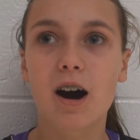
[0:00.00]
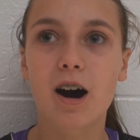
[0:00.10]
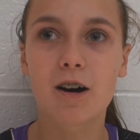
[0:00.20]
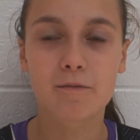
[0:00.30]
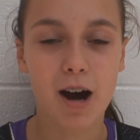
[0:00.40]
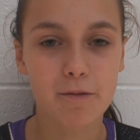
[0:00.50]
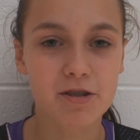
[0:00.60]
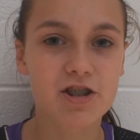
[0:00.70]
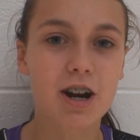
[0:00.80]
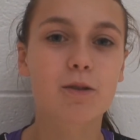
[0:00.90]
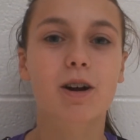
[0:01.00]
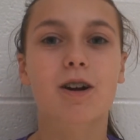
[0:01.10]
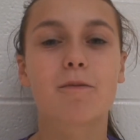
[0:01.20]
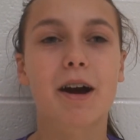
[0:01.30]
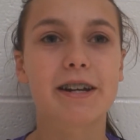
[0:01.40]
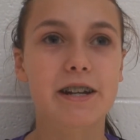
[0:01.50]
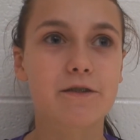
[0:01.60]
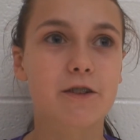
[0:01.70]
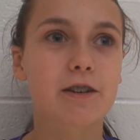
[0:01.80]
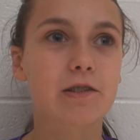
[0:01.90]
I've been trying to work on my
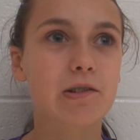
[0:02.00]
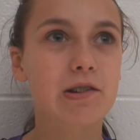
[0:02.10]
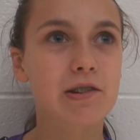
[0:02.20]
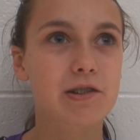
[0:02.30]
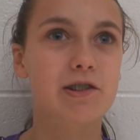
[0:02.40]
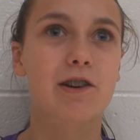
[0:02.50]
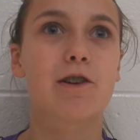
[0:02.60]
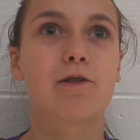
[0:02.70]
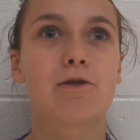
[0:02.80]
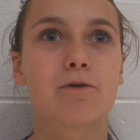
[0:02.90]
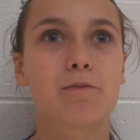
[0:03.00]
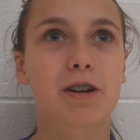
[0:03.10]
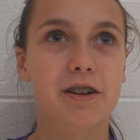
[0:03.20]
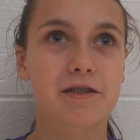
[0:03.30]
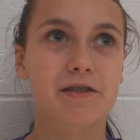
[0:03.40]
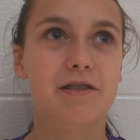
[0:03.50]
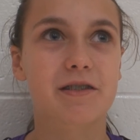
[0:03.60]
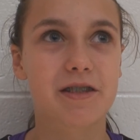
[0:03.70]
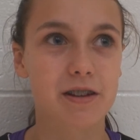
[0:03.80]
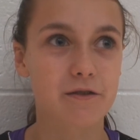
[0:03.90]
defense, because
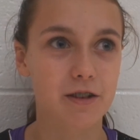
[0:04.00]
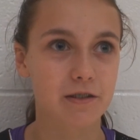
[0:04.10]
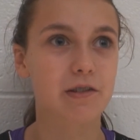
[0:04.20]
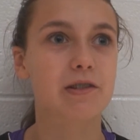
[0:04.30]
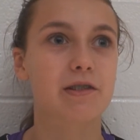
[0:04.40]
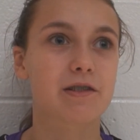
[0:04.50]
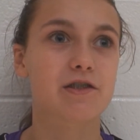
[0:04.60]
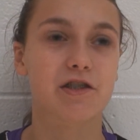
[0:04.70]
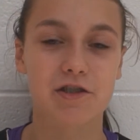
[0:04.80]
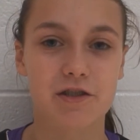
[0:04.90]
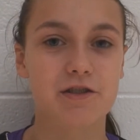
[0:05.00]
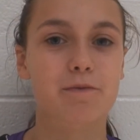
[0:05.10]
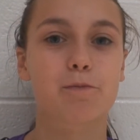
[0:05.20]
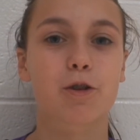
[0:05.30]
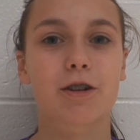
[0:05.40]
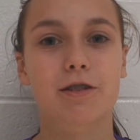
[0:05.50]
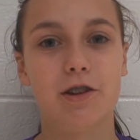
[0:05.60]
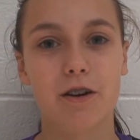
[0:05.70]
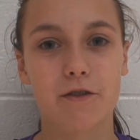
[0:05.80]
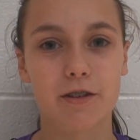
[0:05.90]
defense is just as important as
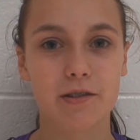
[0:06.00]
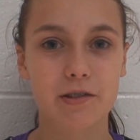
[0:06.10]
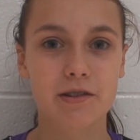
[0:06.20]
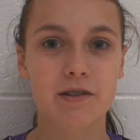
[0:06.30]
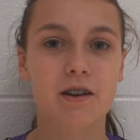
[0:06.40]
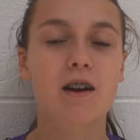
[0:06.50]
offense.